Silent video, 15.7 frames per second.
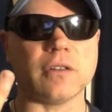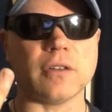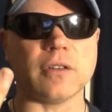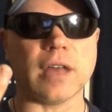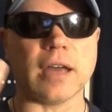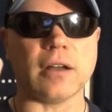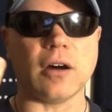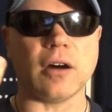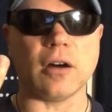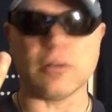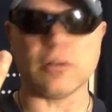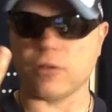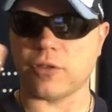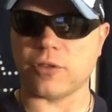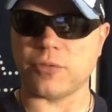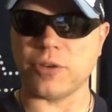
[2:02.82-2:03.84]
that are
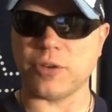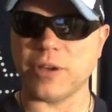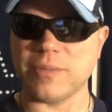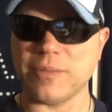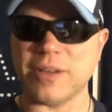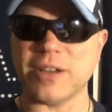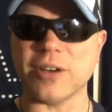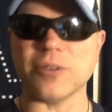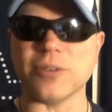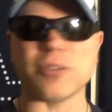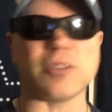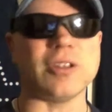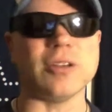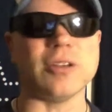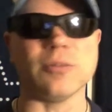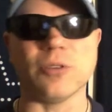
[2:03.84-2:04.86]
the three amigos,
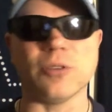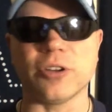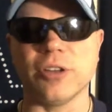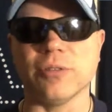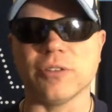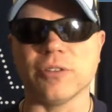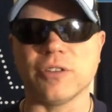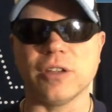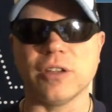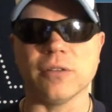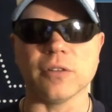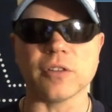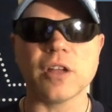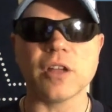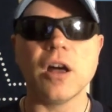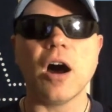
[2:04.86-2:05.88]
the rookie
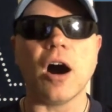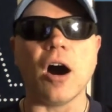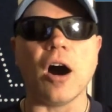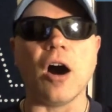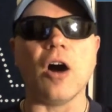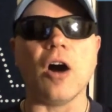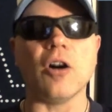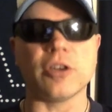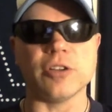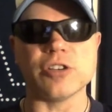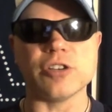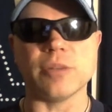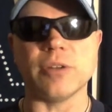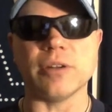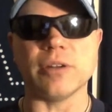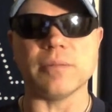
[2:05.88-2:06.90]
receivers, all
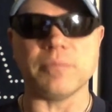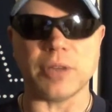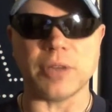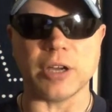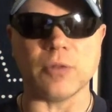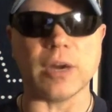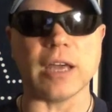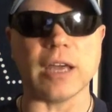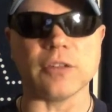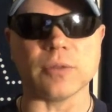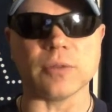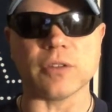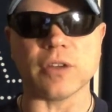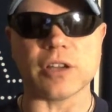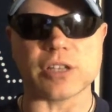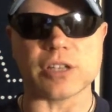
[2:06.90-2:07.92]
contributed in big ways with
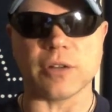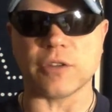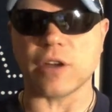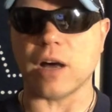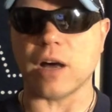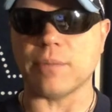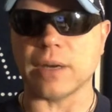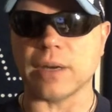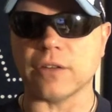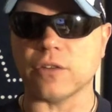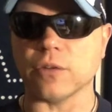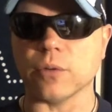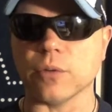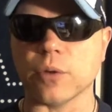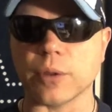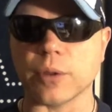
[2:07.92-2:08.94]
touchdowns caught by
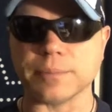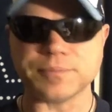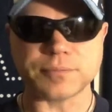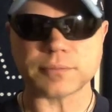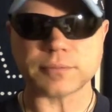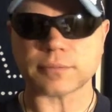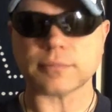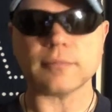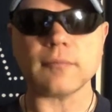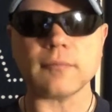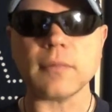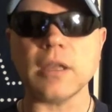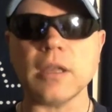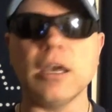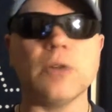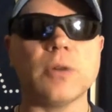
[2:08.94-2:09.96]
2 of them.
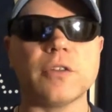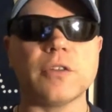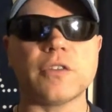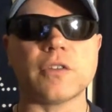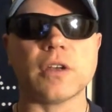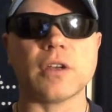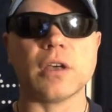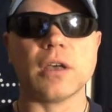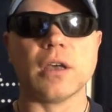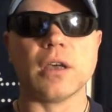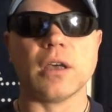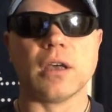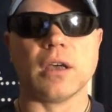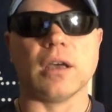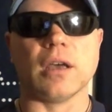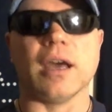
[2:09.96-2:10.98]
It was,
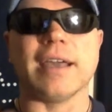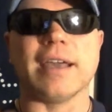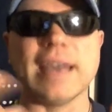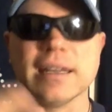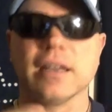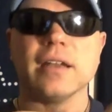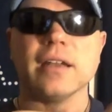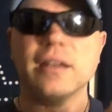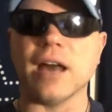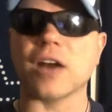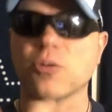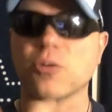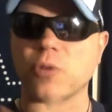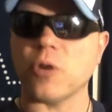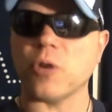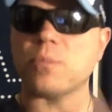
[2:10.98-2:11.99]
again, not a
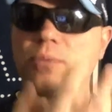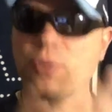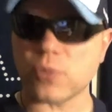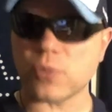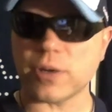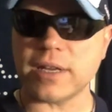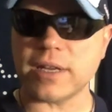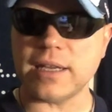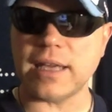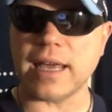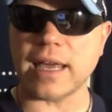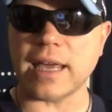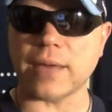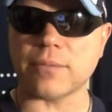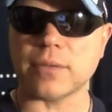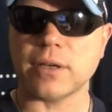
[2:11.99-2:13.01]
real pretty
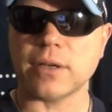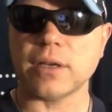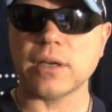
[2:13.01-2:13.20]
game.